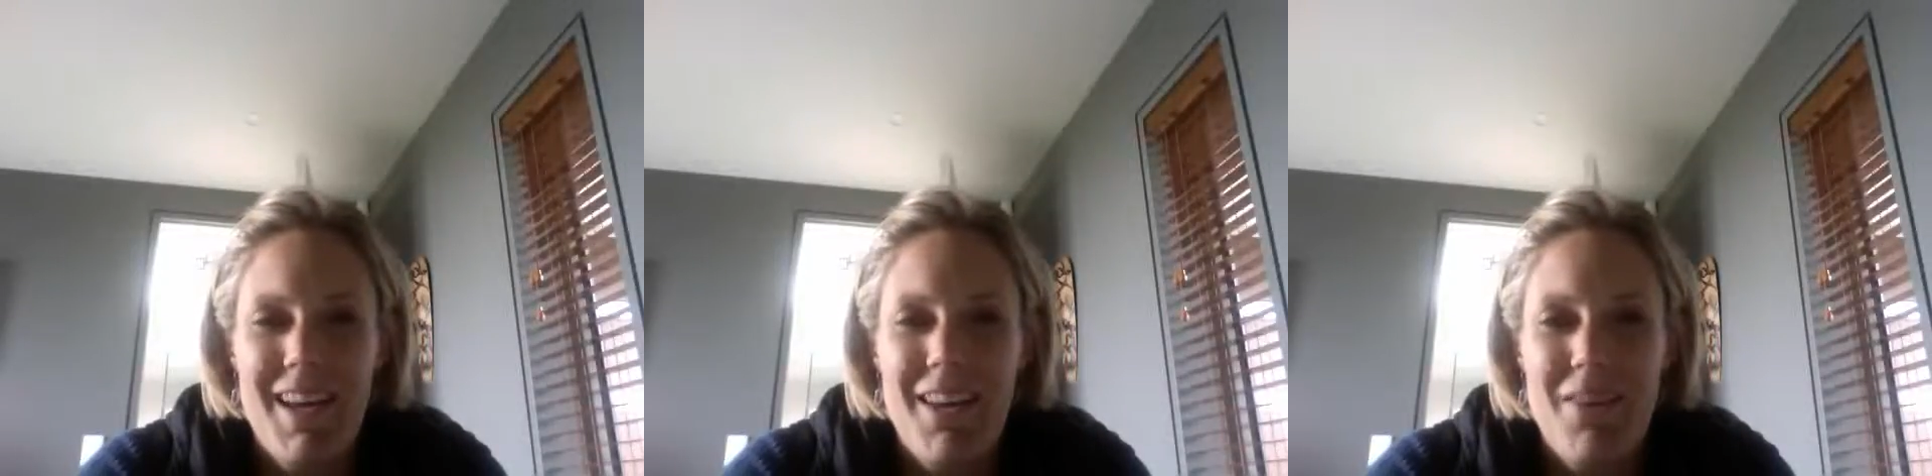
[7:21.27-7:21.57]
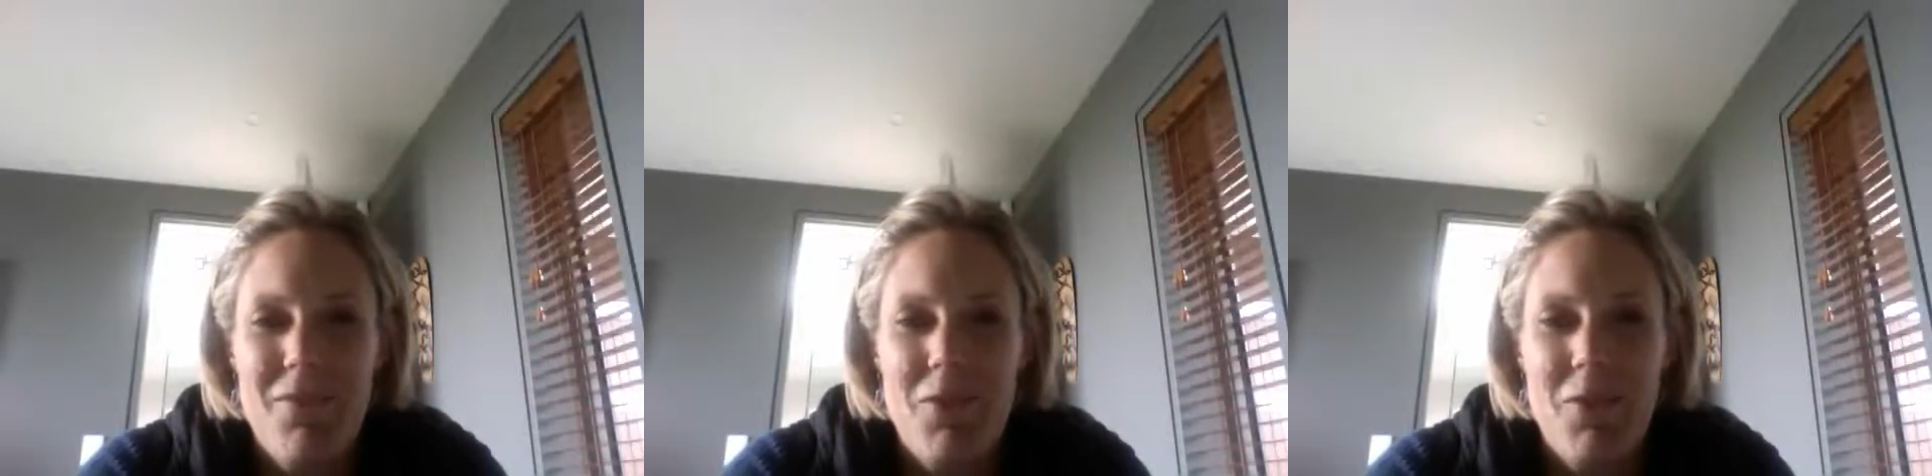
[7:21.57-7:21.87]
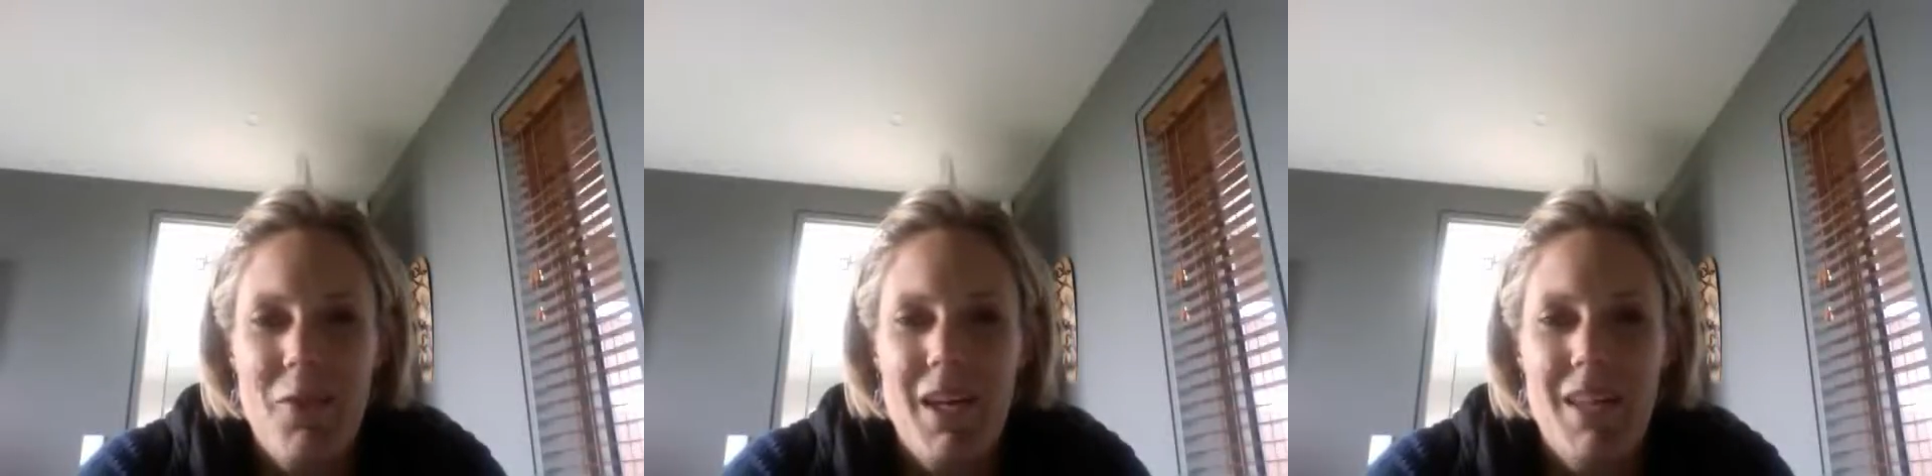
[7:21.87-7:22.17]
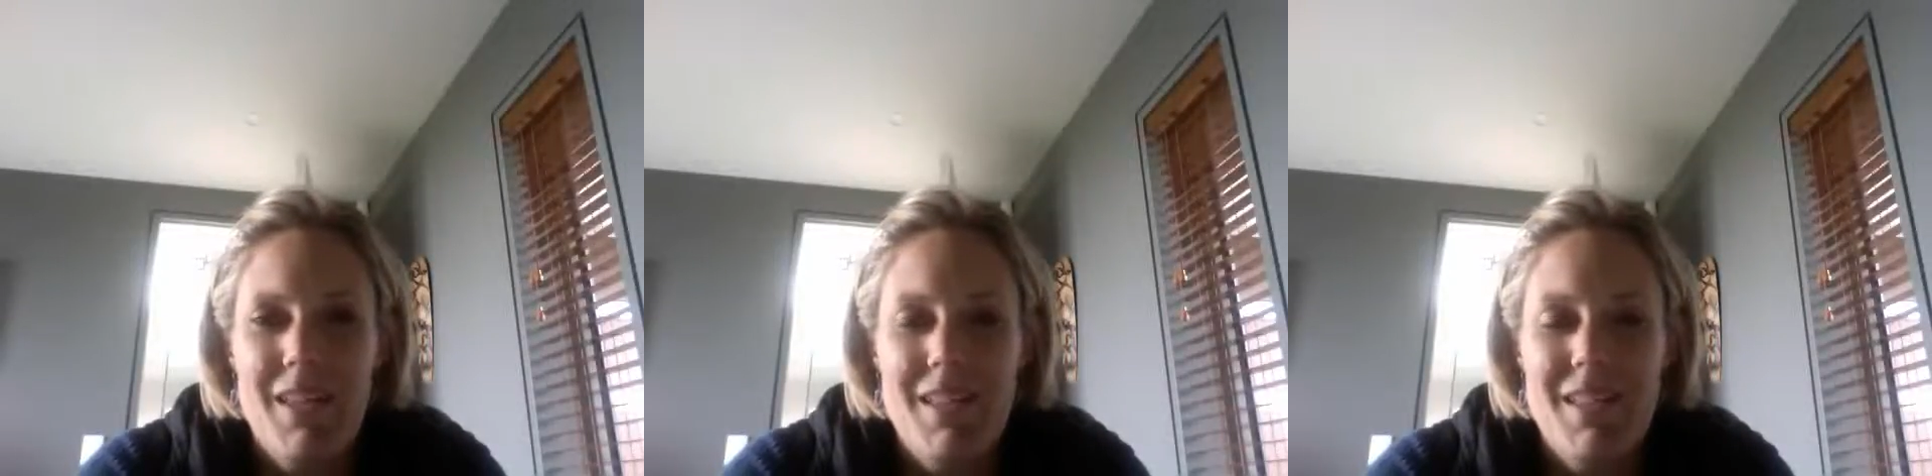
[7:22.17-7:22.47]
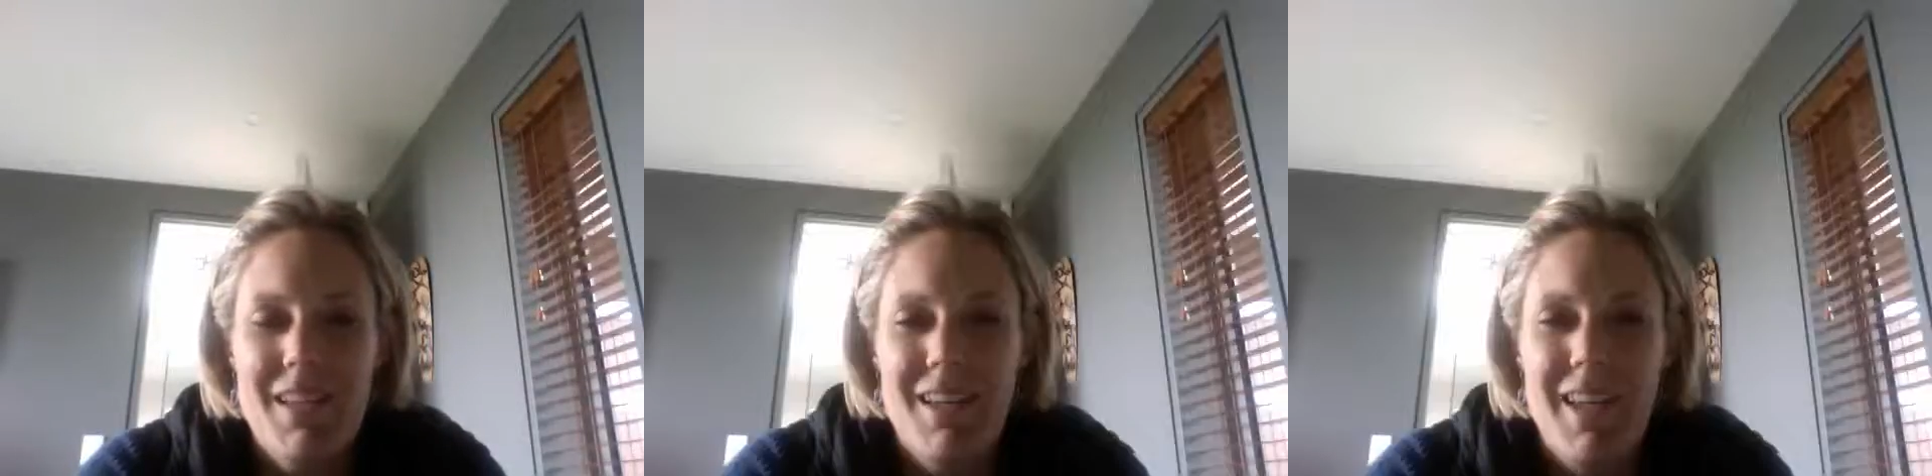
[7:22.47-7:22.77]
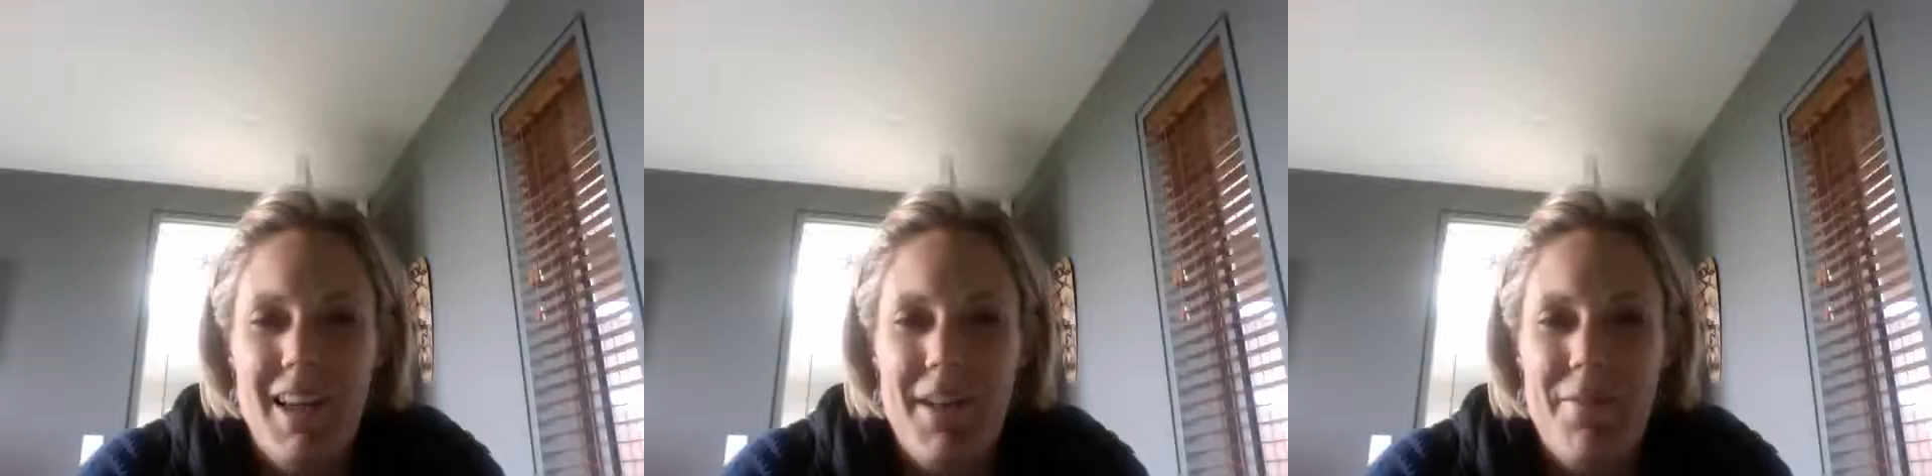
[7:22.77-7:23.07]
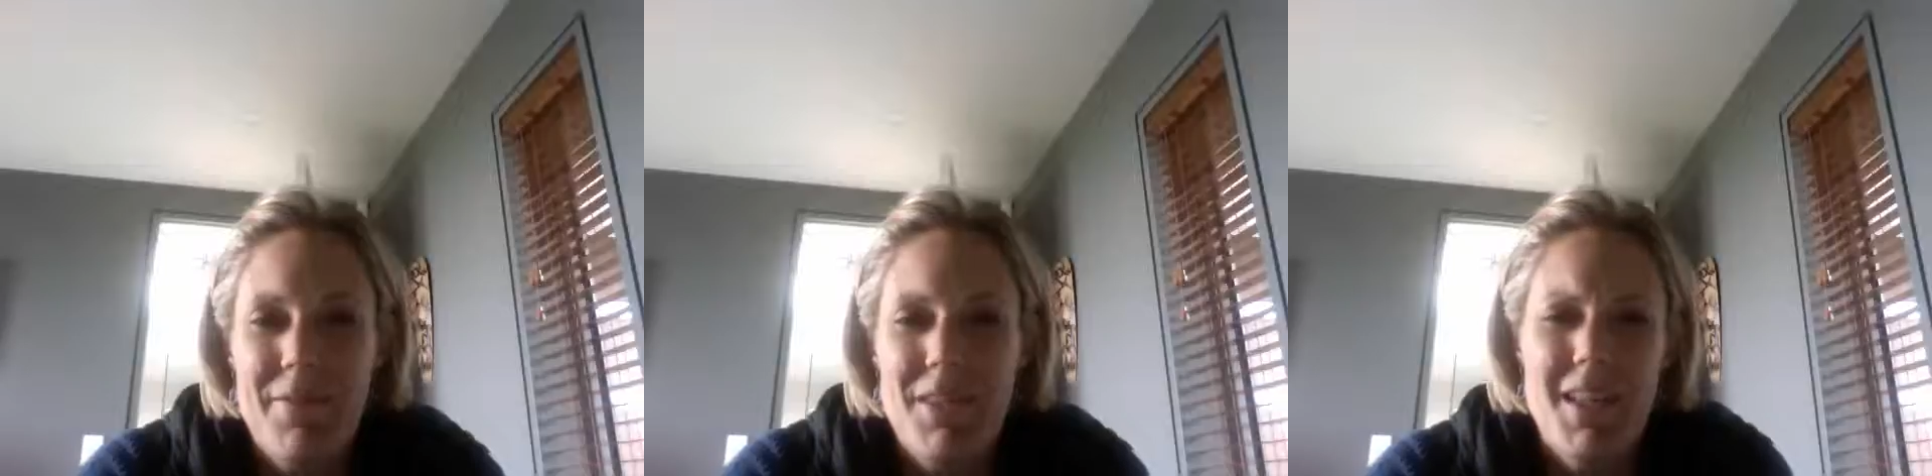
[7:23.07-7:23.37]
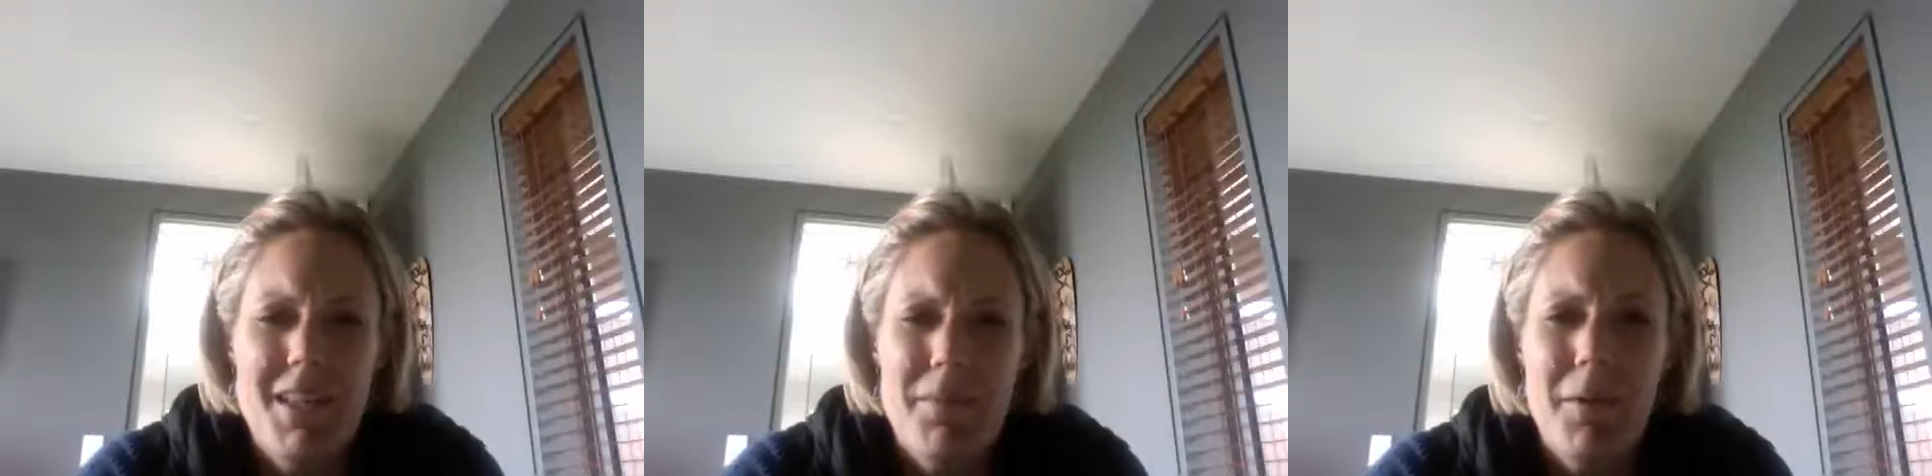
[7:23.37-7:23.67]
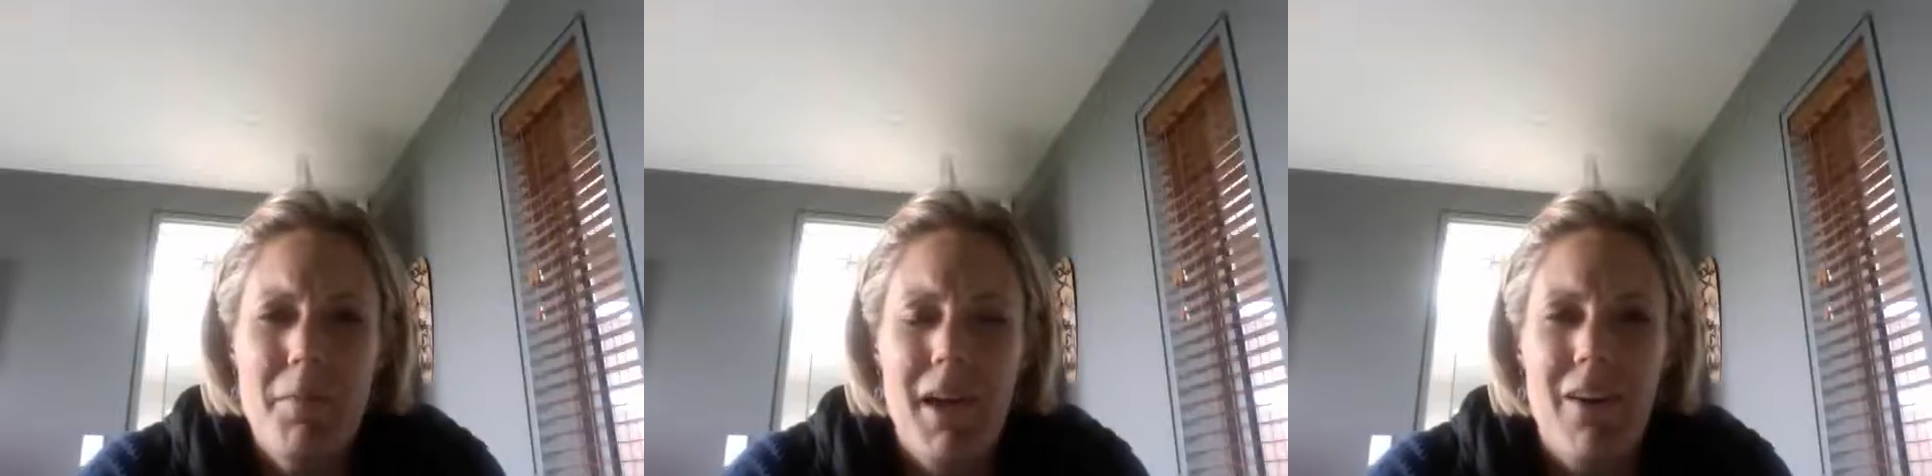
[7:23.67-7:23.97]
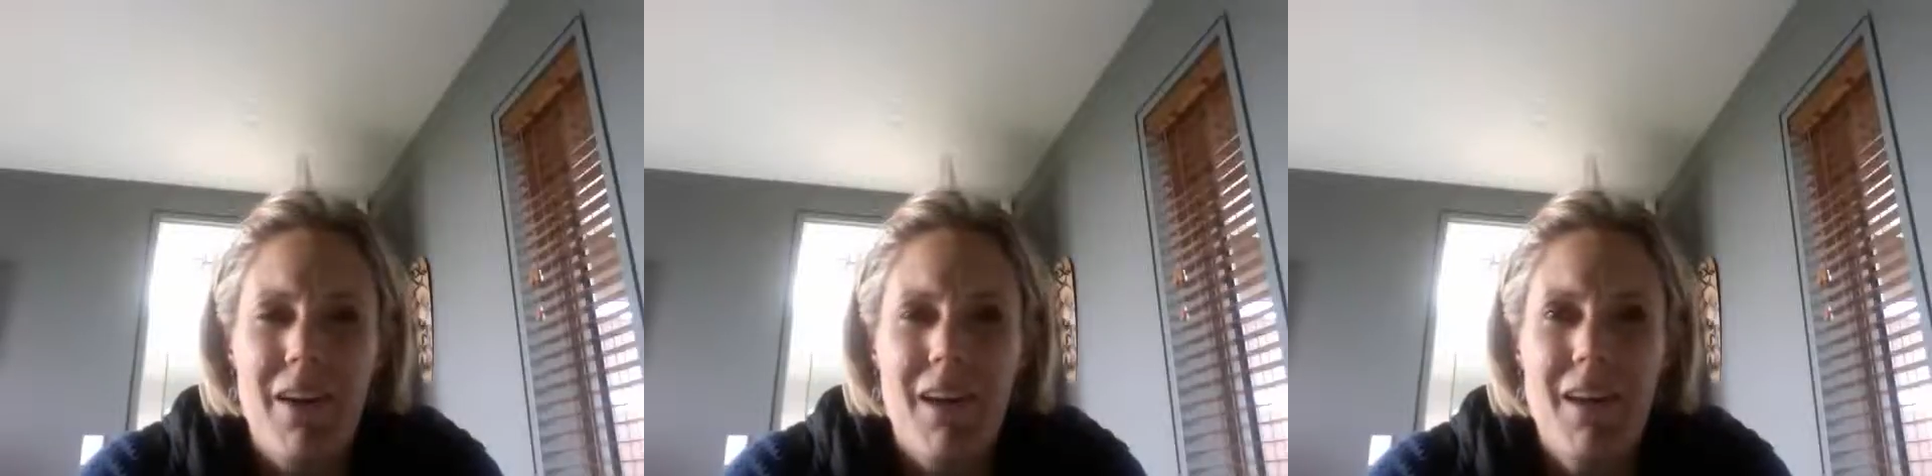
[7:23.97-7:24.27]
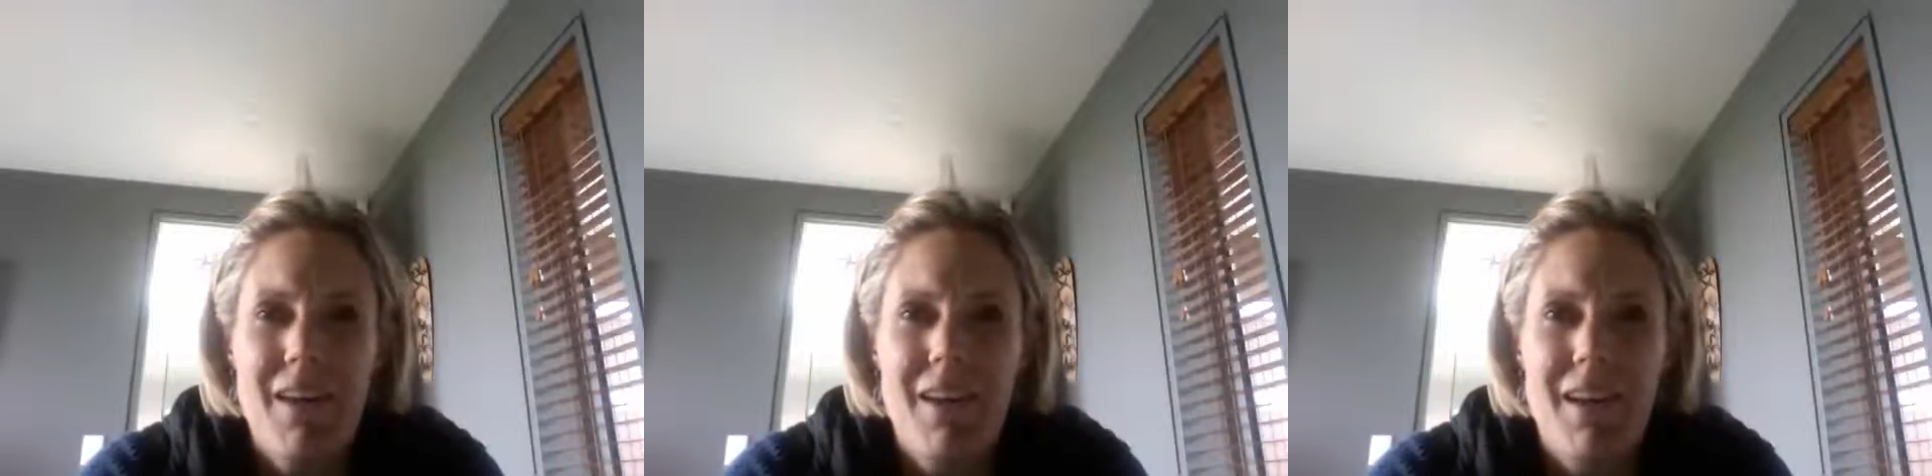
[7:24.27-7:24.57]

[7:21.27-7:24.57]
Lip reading: in a few weeks. So that's a big barrier,